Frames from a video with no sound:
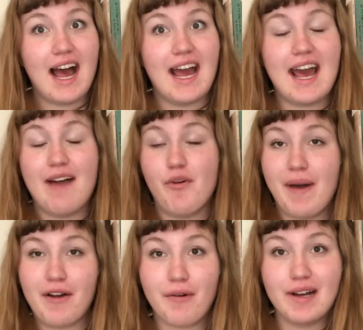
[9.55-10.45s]
I have a
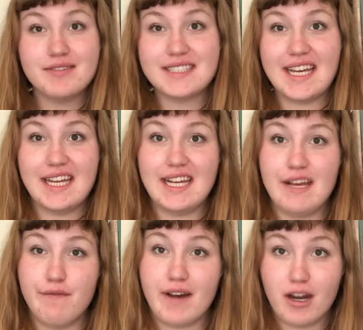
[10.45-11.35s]
background in
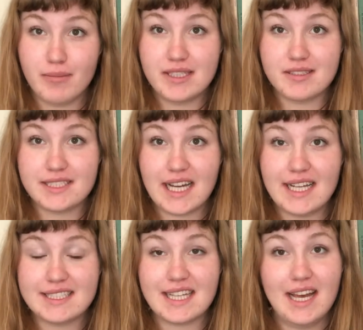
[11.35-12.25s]
environmental science